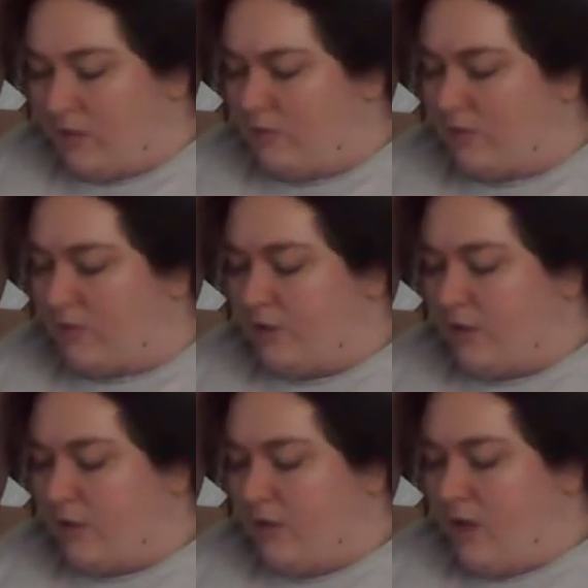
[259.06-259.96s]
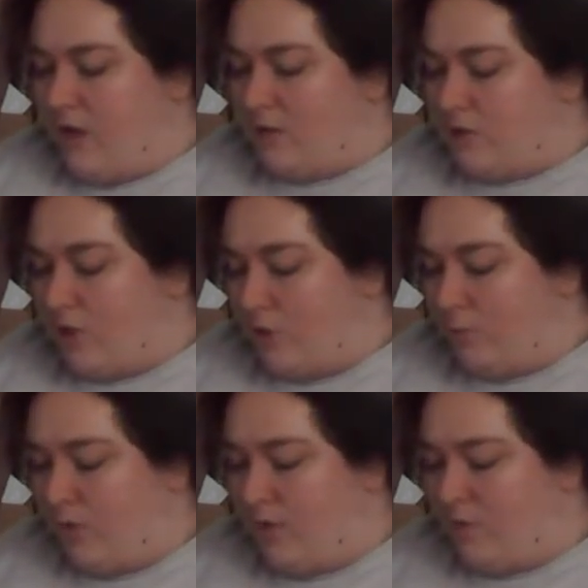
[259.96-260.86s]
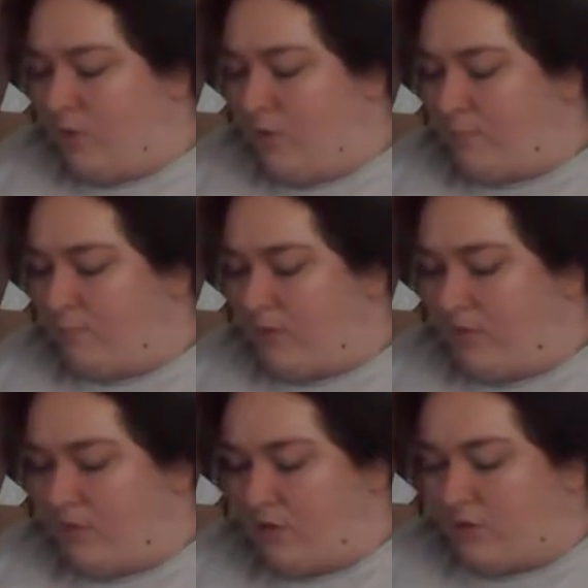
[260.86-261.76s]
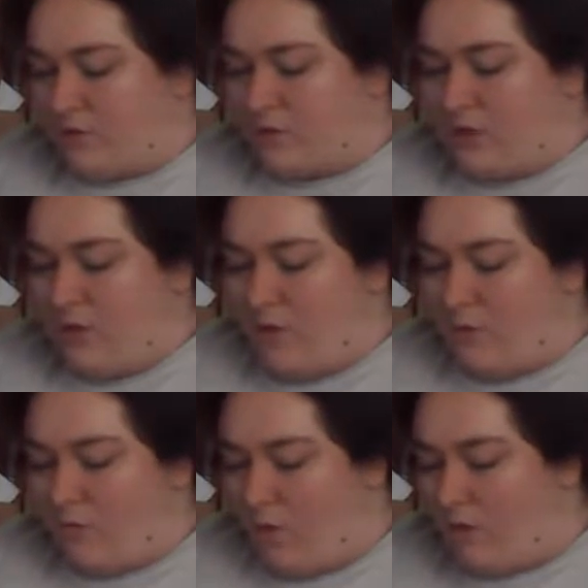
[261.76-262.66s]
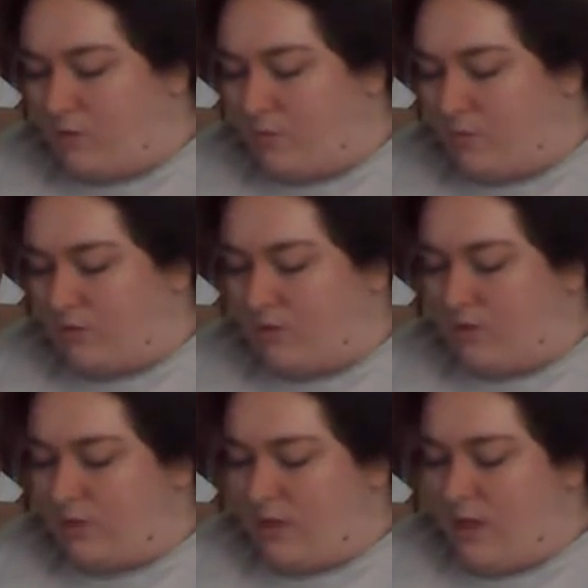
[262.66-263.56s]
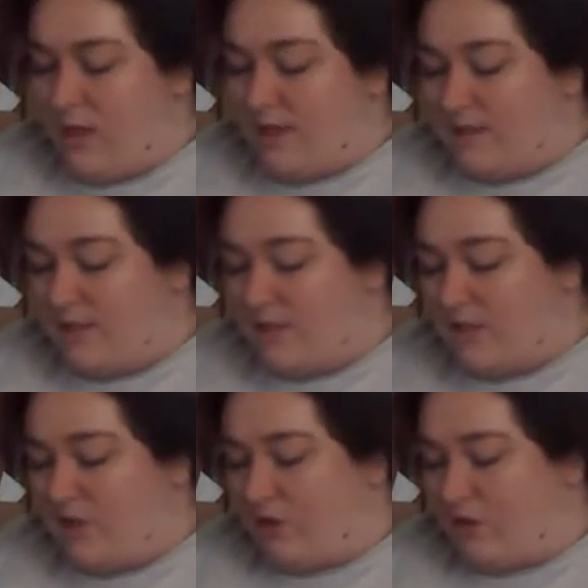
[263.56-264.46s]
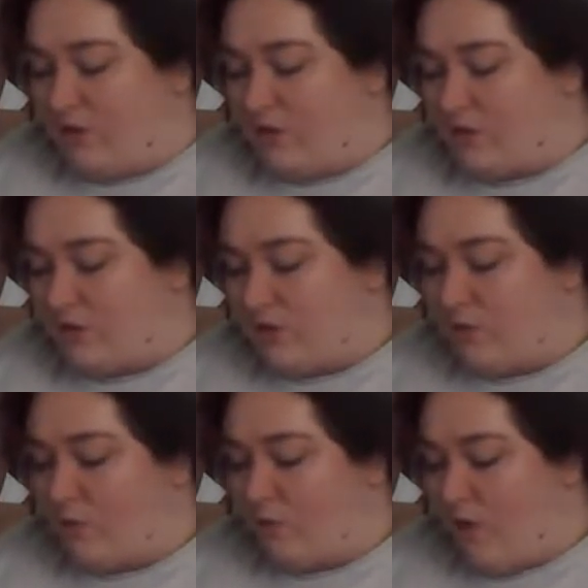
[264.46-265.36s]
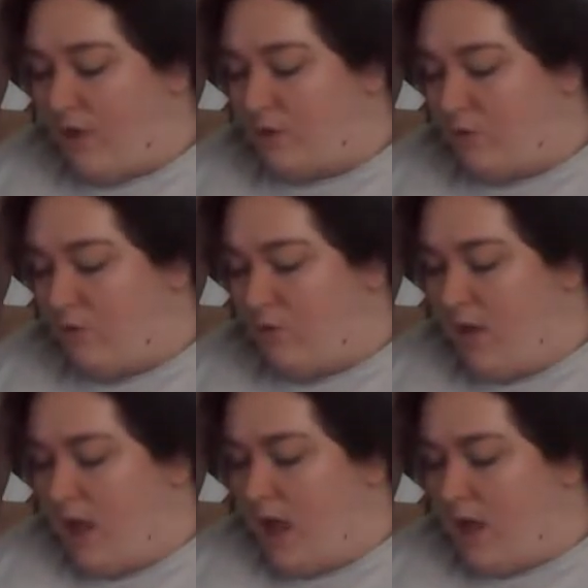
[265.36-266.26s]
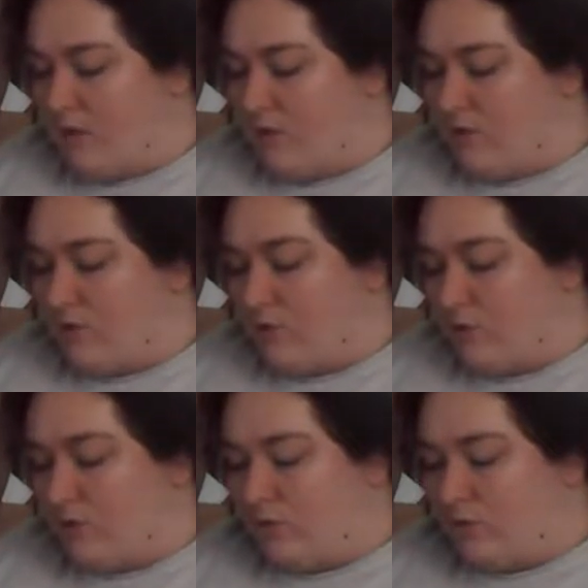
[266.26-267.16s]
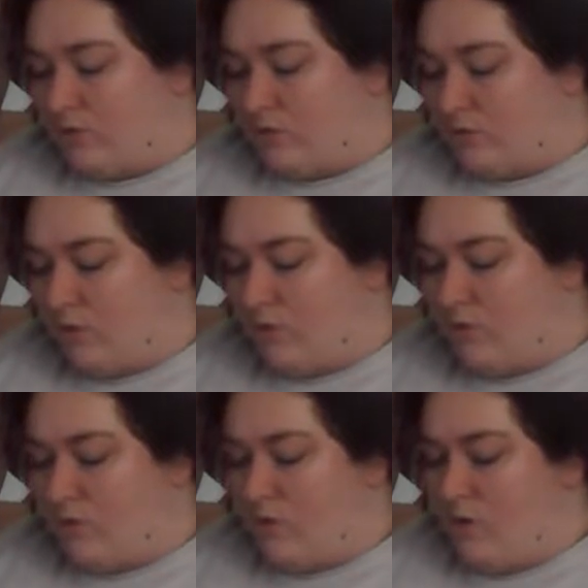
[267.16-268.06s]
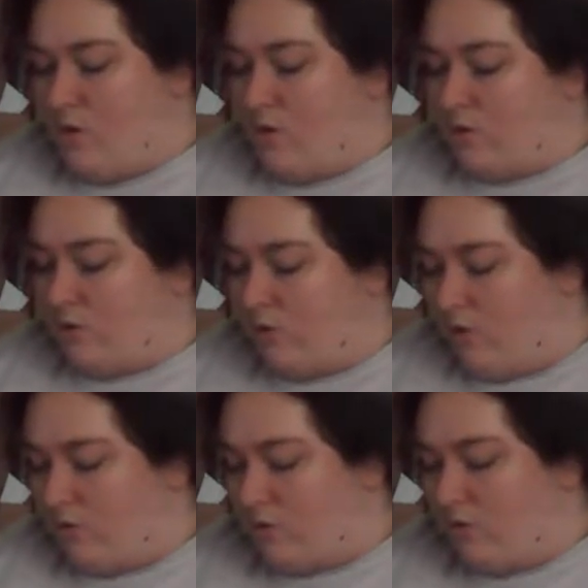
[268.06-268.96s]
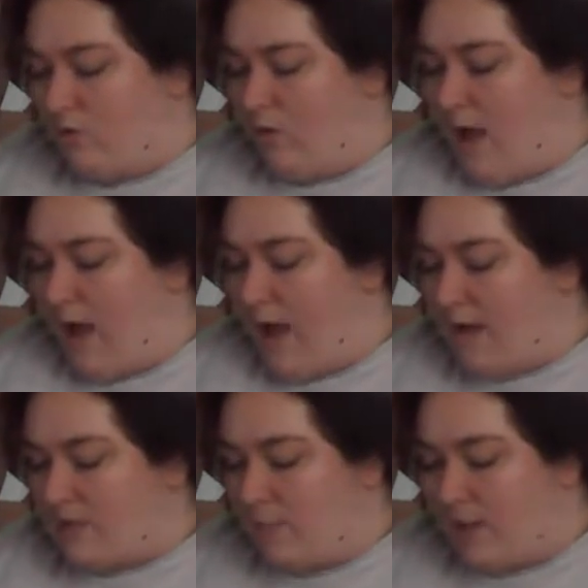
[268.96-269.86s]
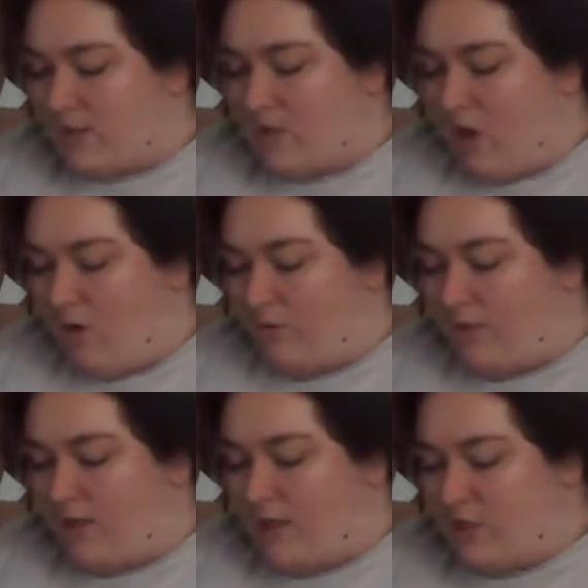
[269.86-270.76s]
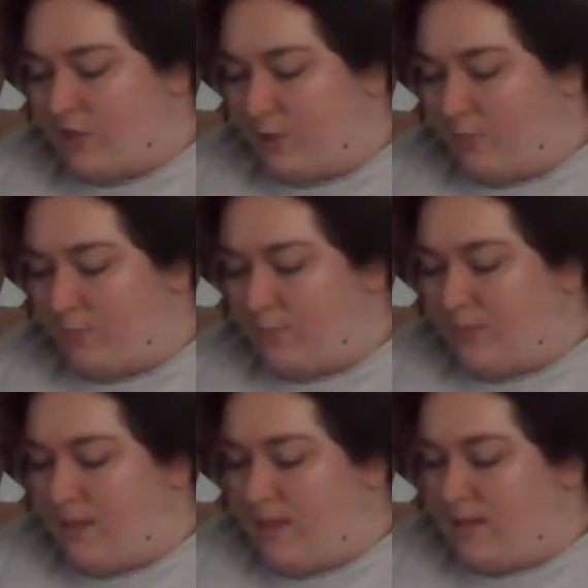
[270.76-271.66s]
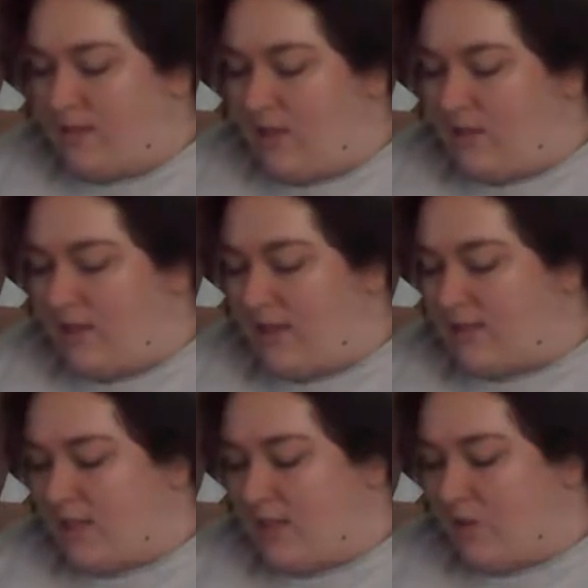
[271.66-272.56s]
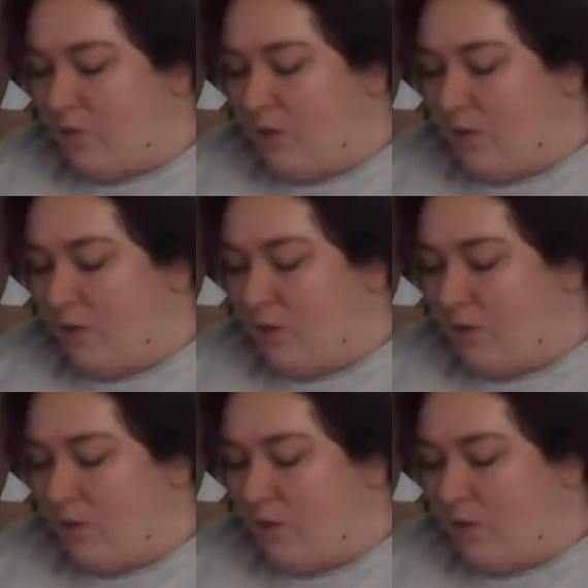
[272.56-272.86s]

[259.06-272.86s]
differing sharply from Freder's. Rosenberg insisted on certain racial and sociological aspects of the issue, such as the